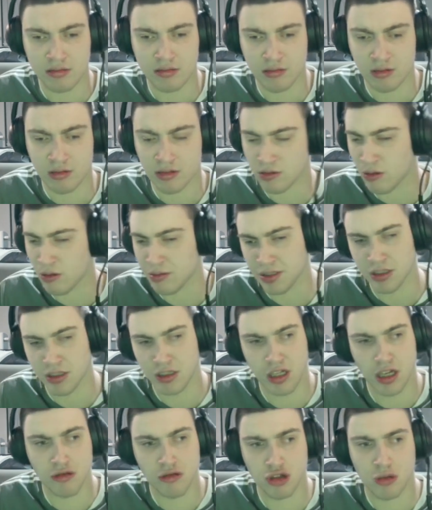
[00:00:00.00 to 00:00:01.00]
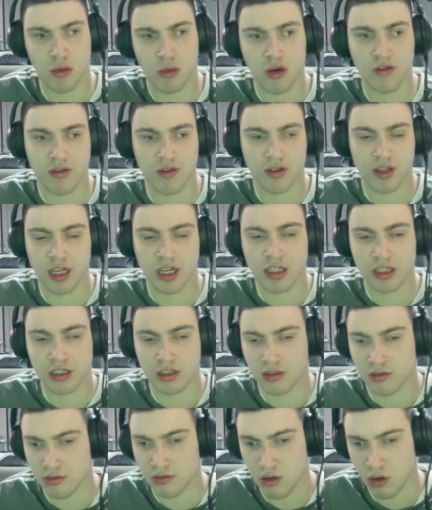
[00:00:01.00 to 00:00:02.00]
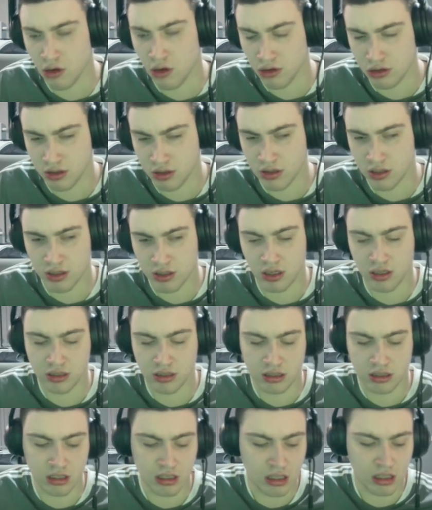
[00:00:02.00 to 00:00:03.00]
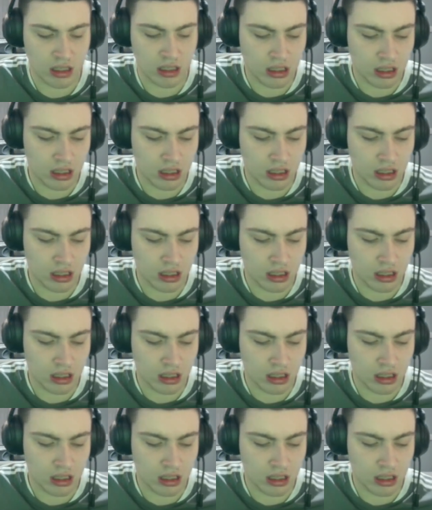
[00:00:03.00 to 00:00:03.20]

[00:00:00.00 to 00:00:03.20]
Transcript: obviously Scales come on for the injured Austin Trusty.